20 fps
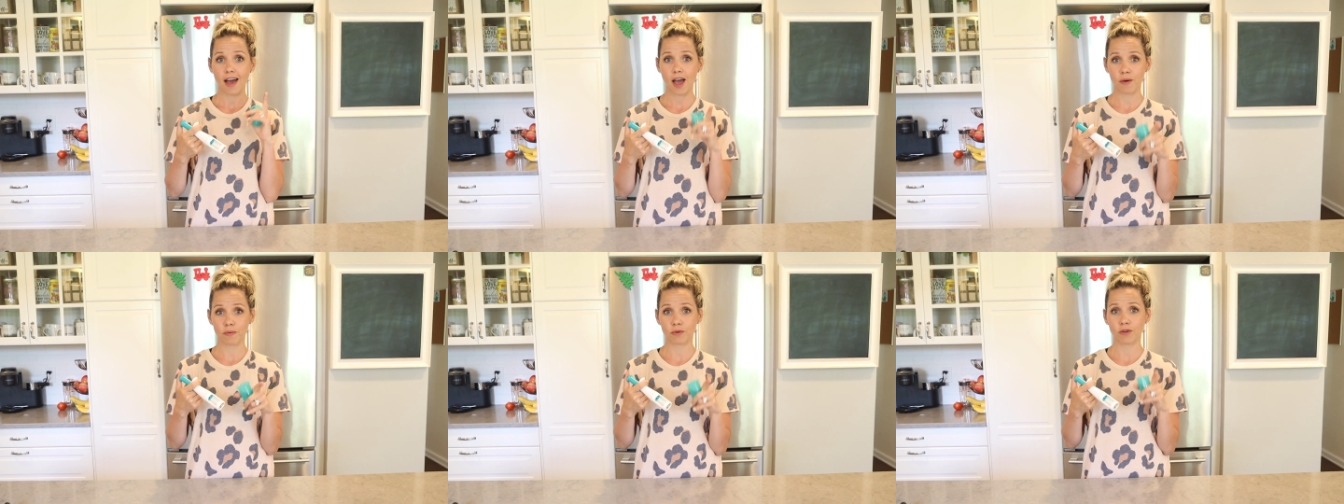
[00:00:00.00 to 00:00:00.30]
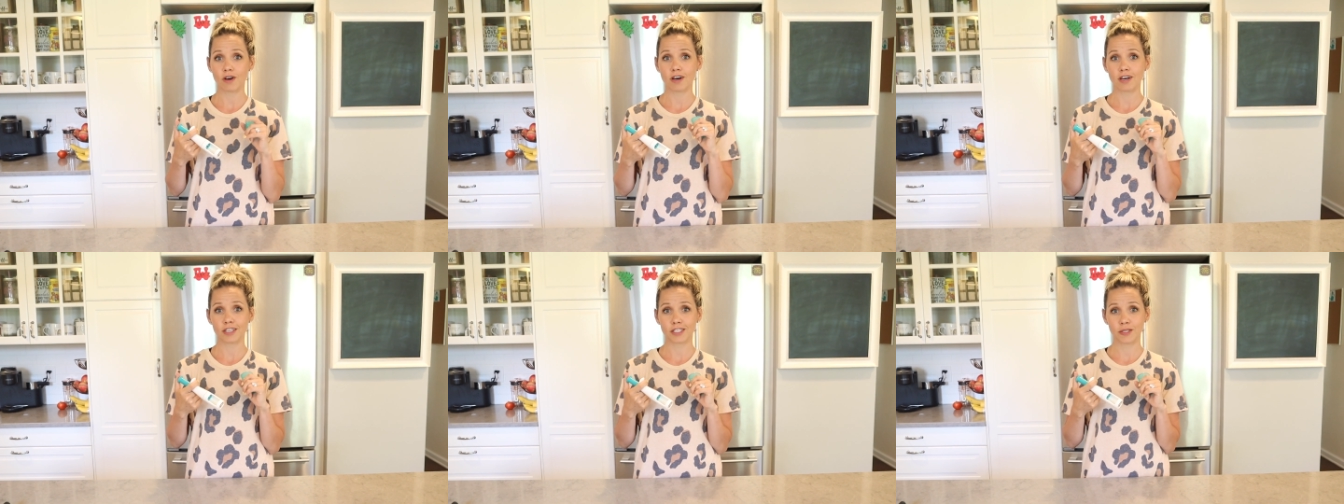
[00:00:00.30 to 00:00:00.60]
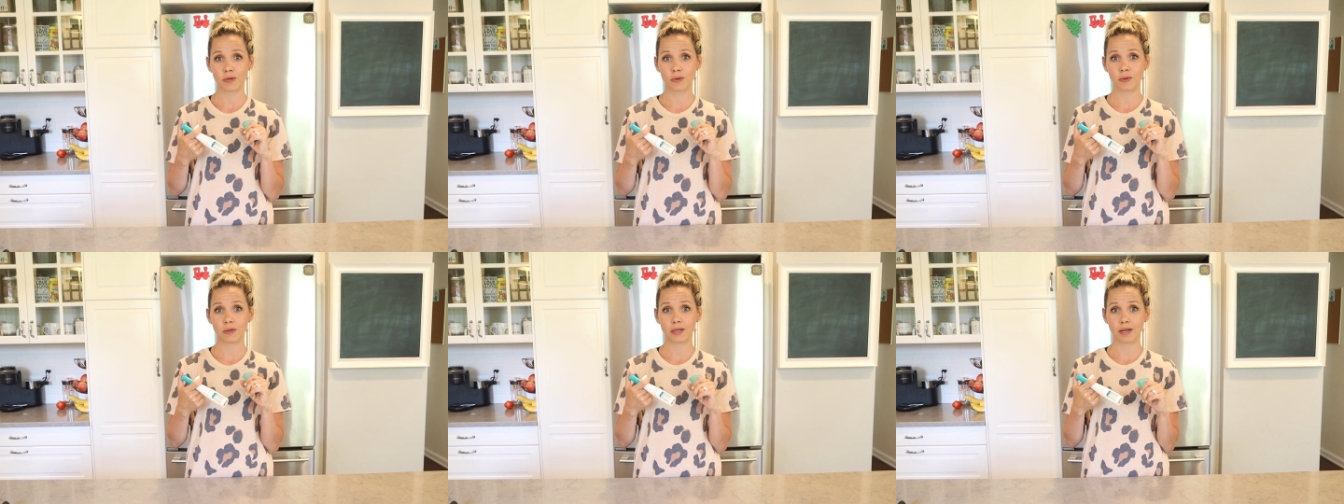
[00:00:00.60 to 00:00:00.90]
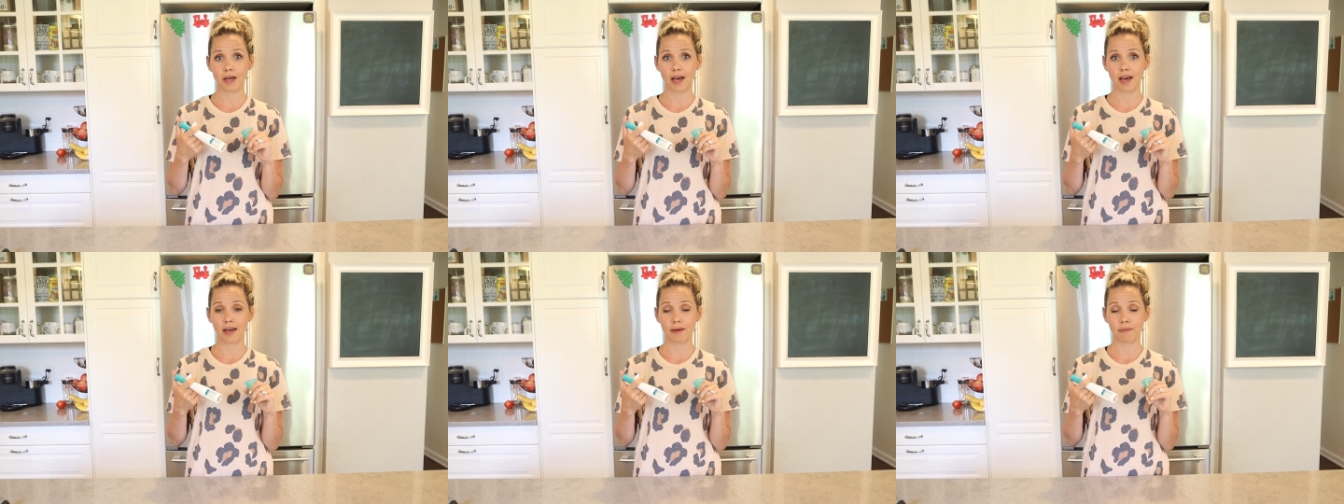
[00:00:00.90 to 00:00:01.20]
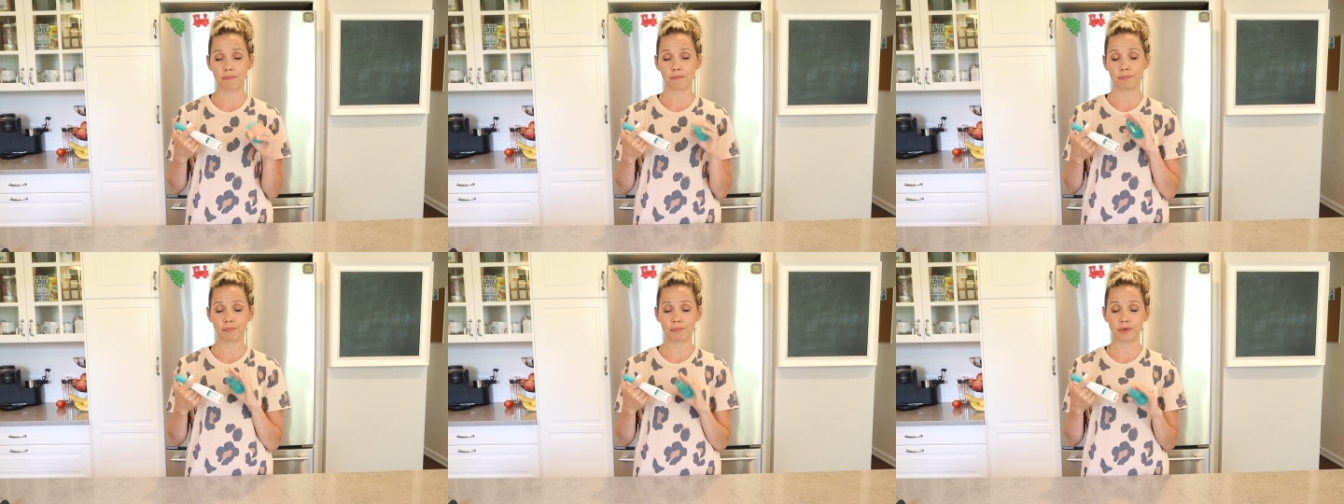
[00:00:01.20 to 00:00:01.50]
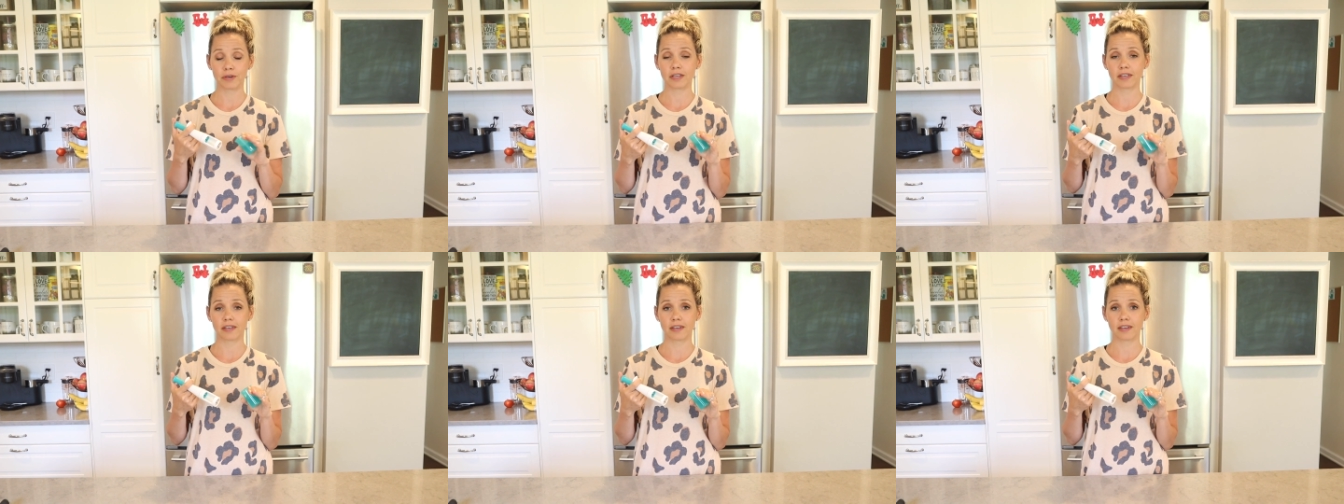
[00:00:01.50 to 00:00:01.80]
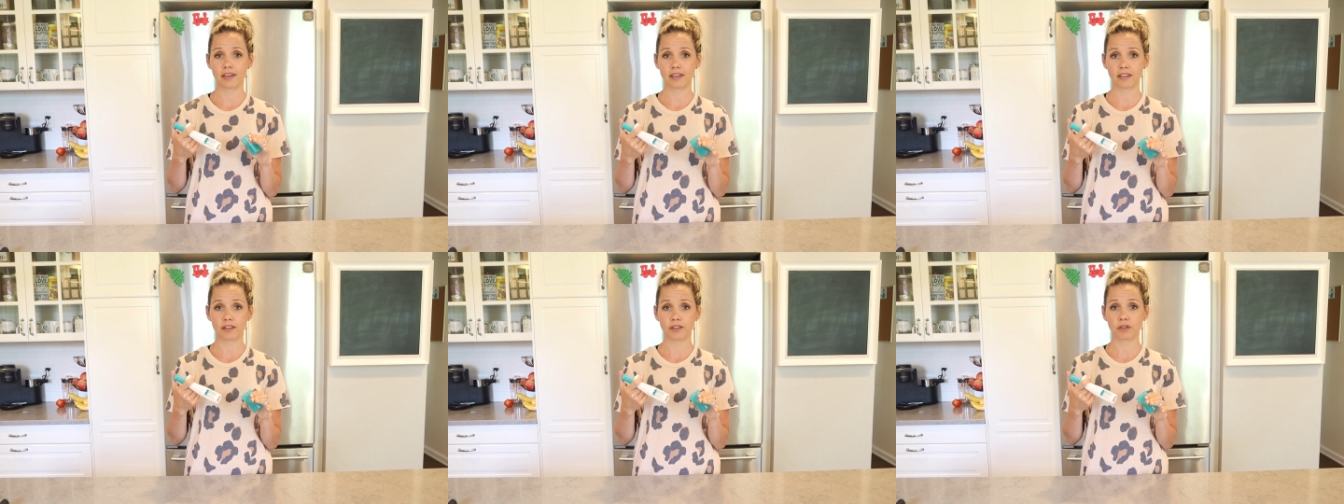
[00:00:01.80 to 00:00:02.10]
I will also um, put
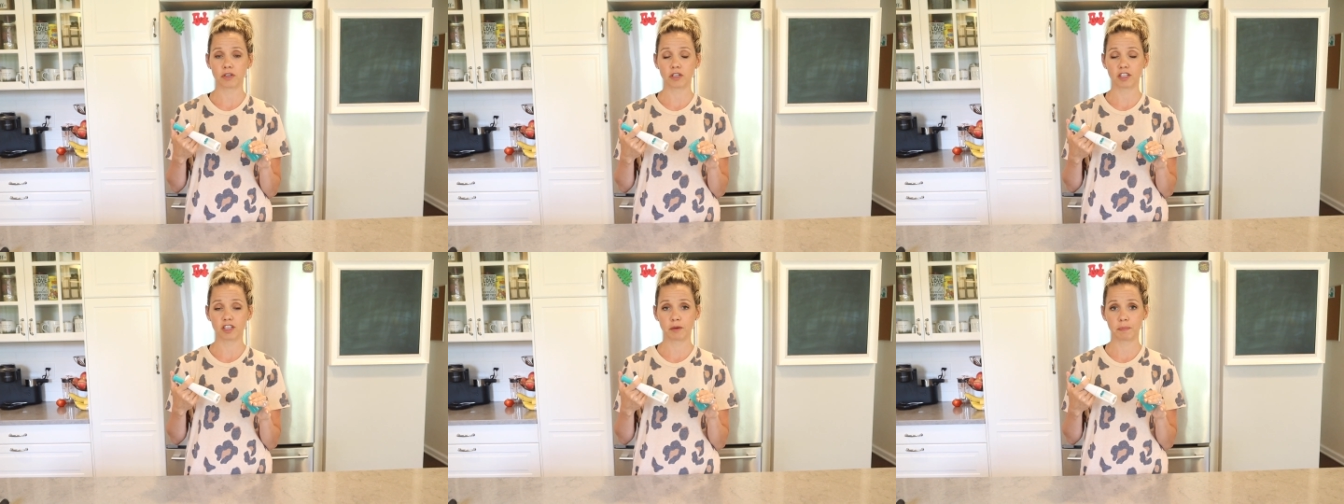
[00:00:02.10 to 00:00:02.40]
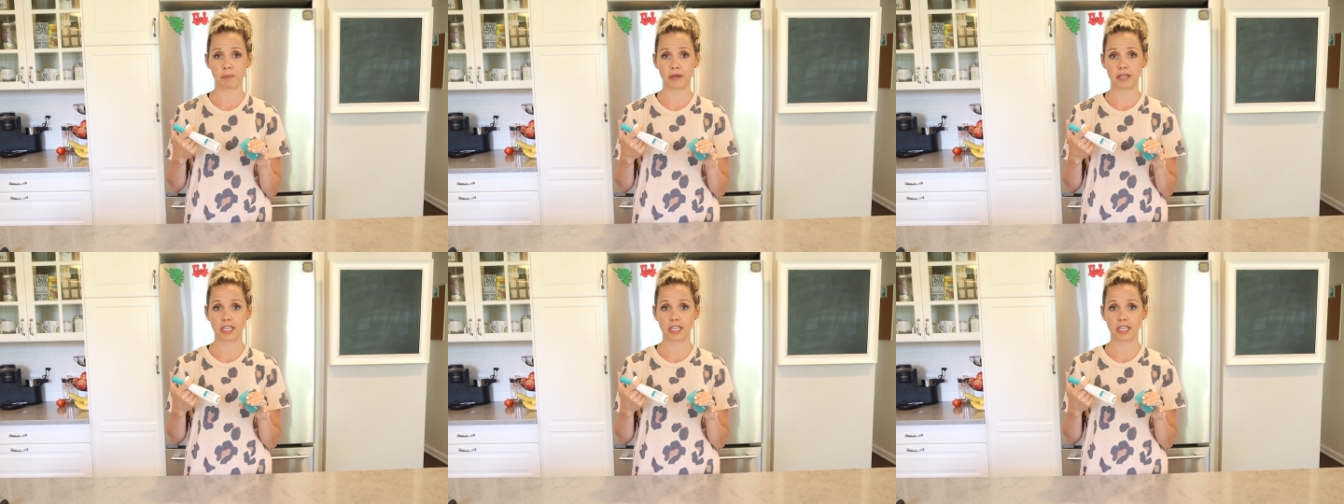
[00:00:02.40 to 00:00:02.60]
a little clip